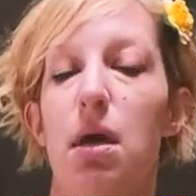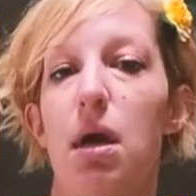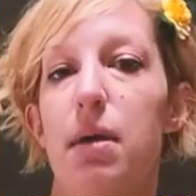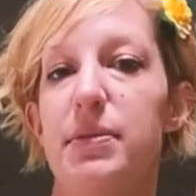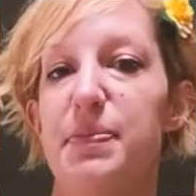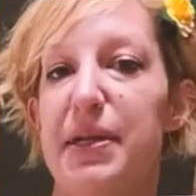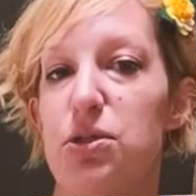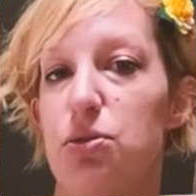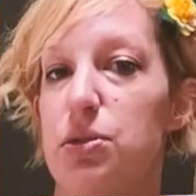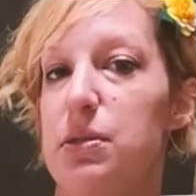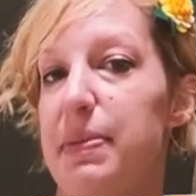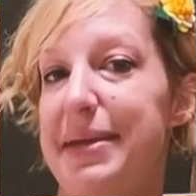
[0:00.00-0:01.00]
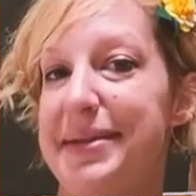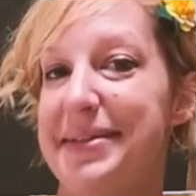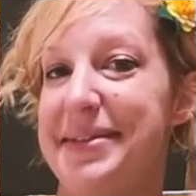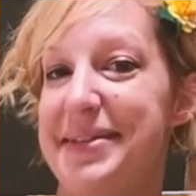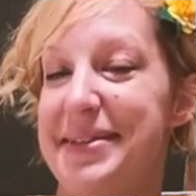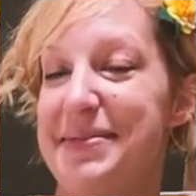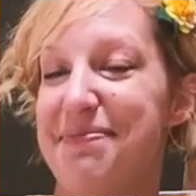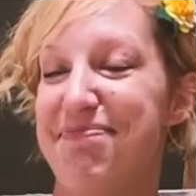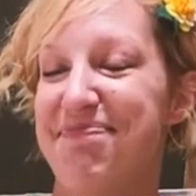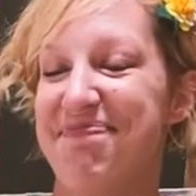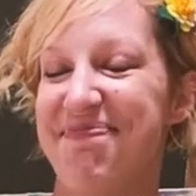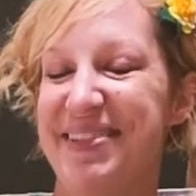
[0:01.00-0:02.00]
special space.
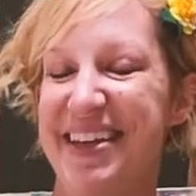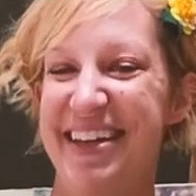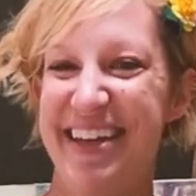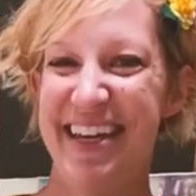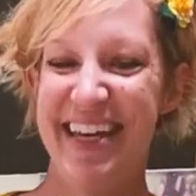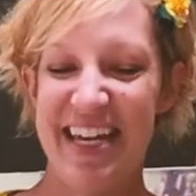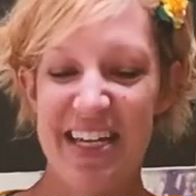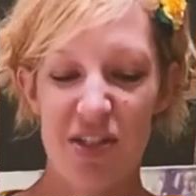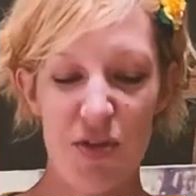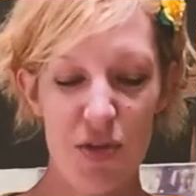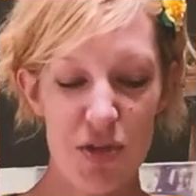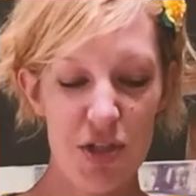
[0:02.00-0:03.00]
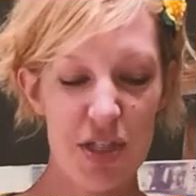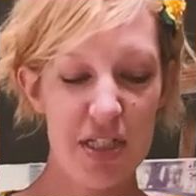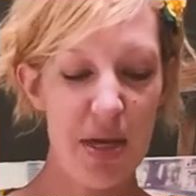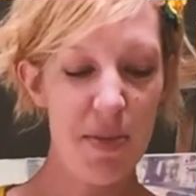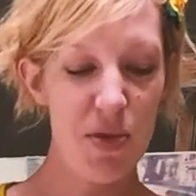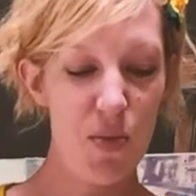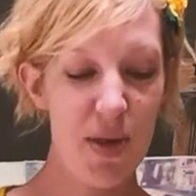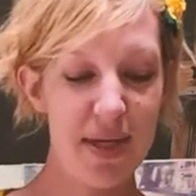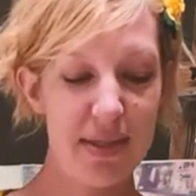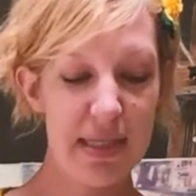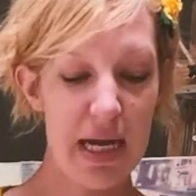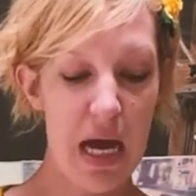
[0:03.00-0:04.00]
So those are just some of the
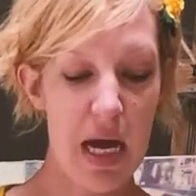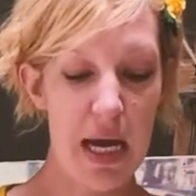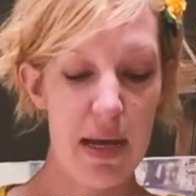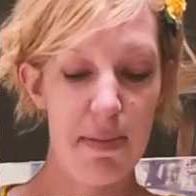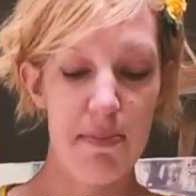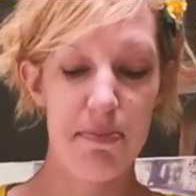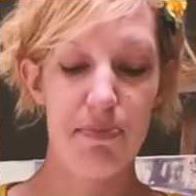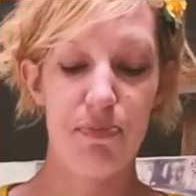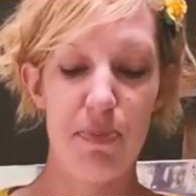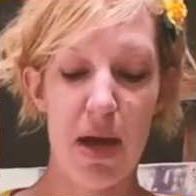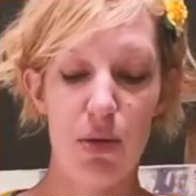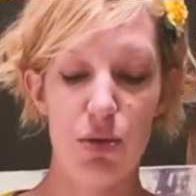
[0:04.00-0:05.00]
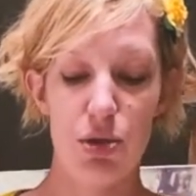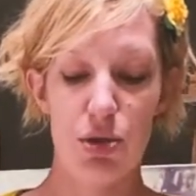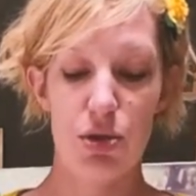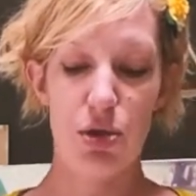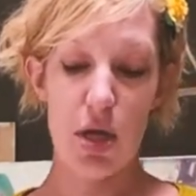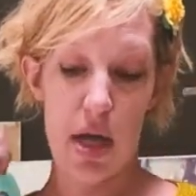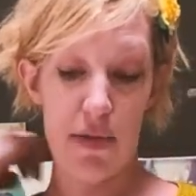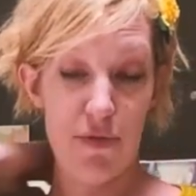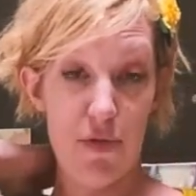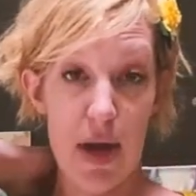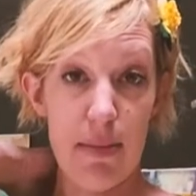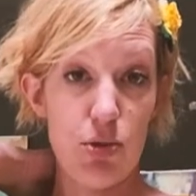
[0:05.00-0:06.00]
ways that I mount and
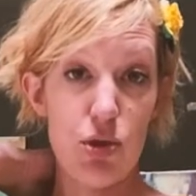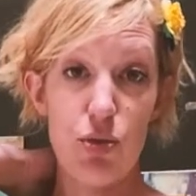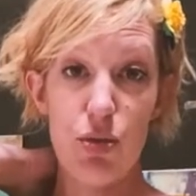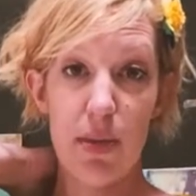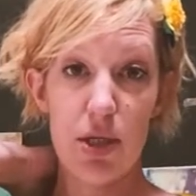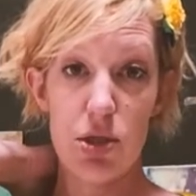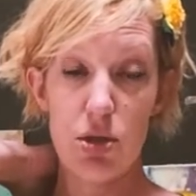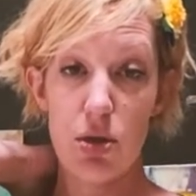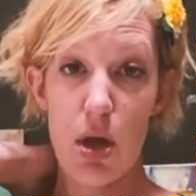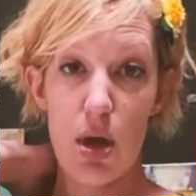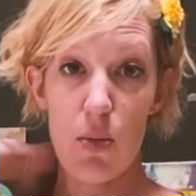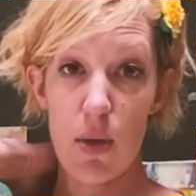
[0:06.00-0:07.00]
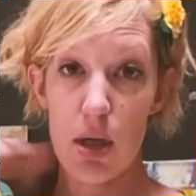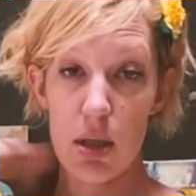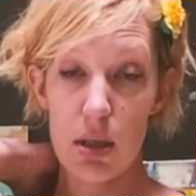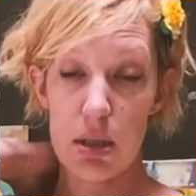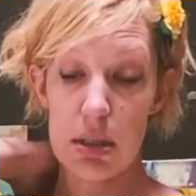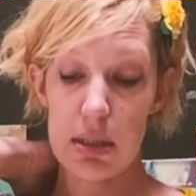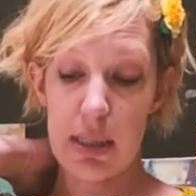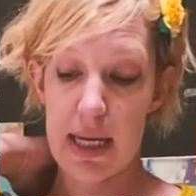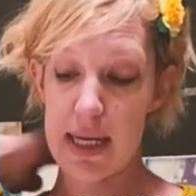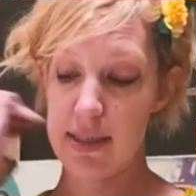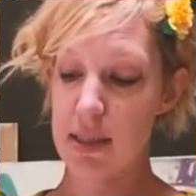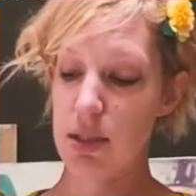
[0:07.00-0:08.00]
frame two-dimensional artworks. Like
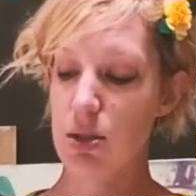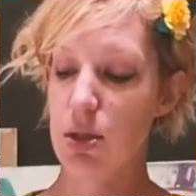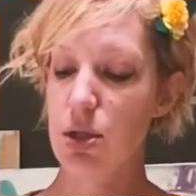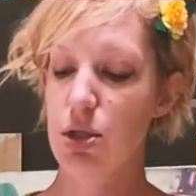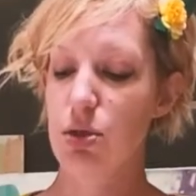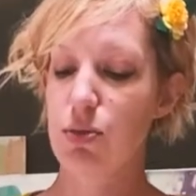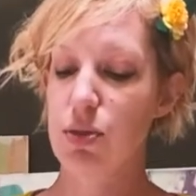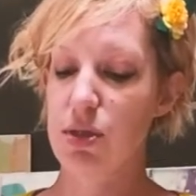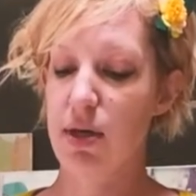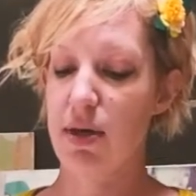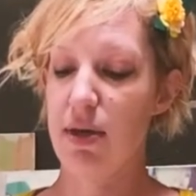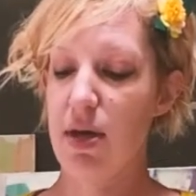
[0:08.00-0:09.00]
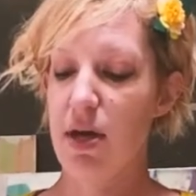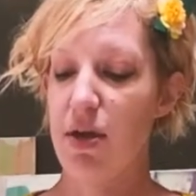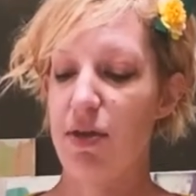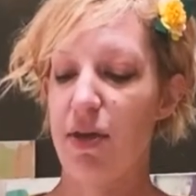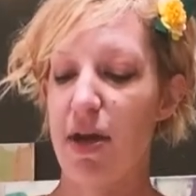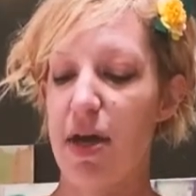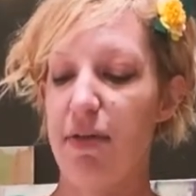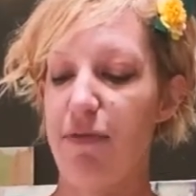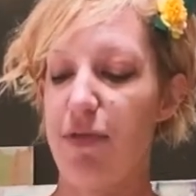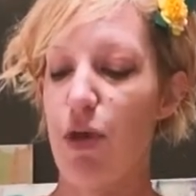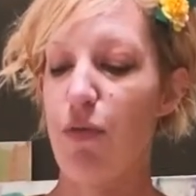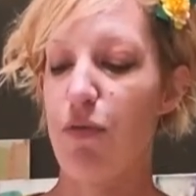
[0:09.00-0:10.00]
I said, you can use the kind of
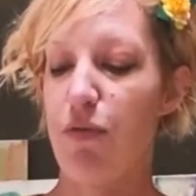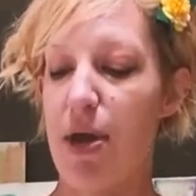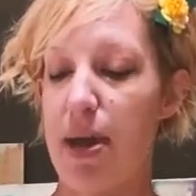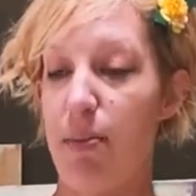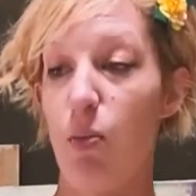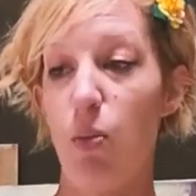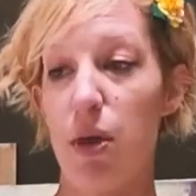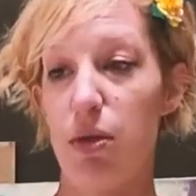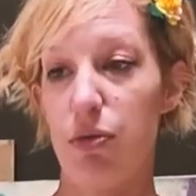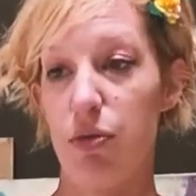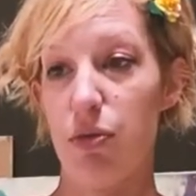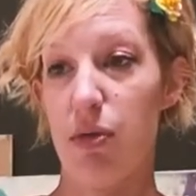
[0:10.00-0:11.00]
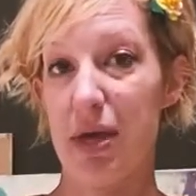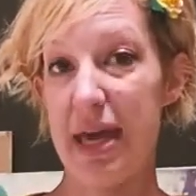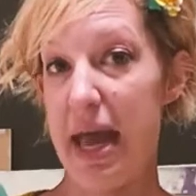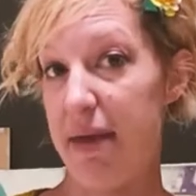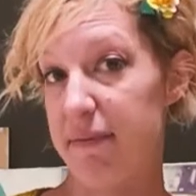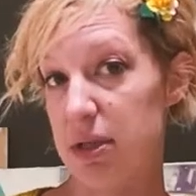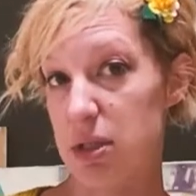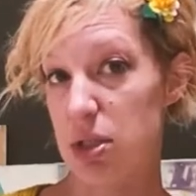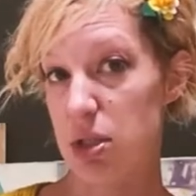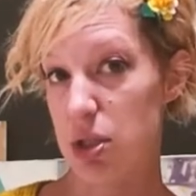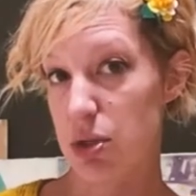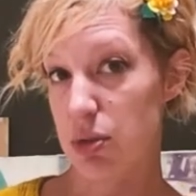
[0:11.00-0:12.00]
float frame with a canvas
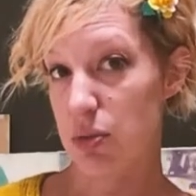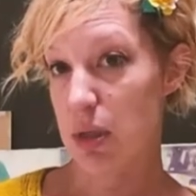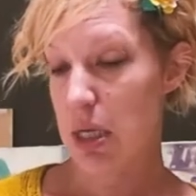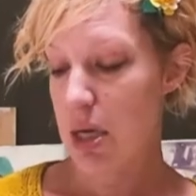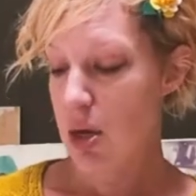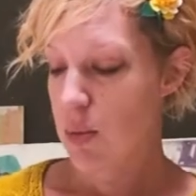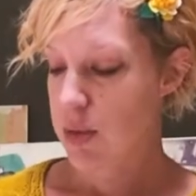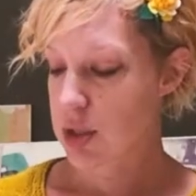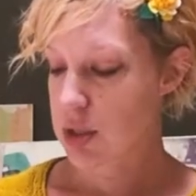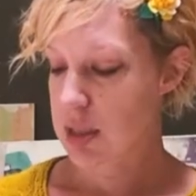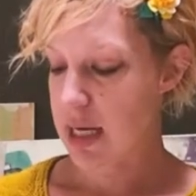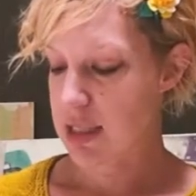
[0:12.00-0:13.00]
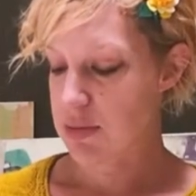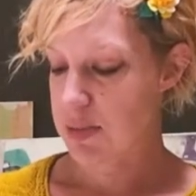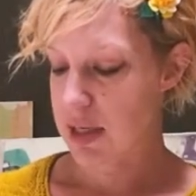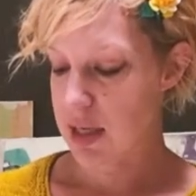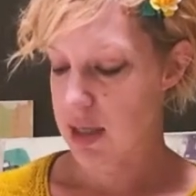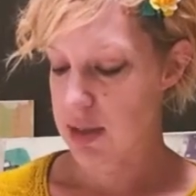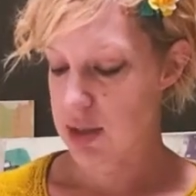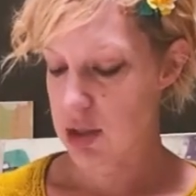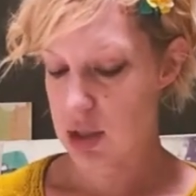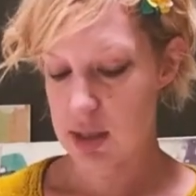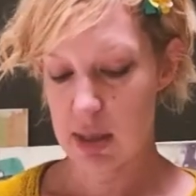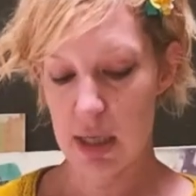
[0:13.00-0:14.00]
too, which is nice because
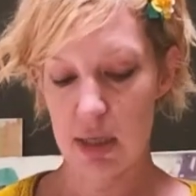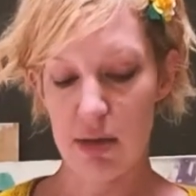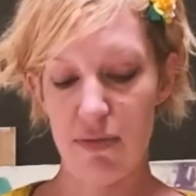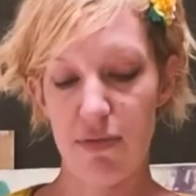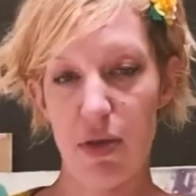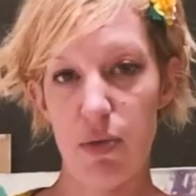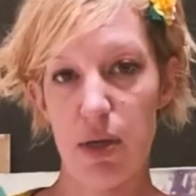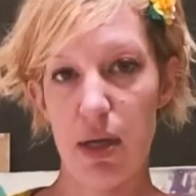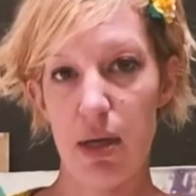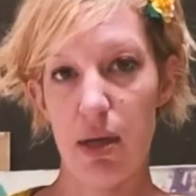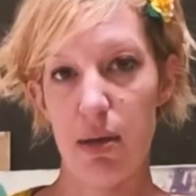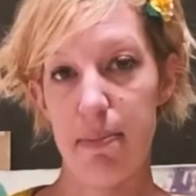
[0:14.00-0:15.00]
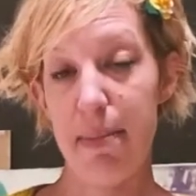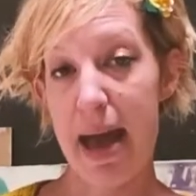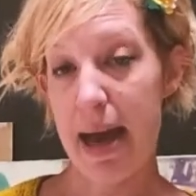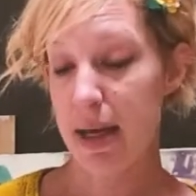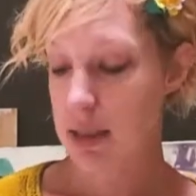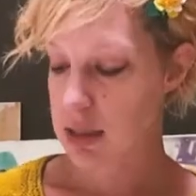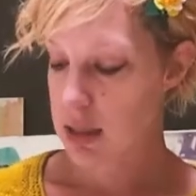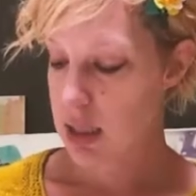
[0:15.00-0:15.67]
just like the floating mat,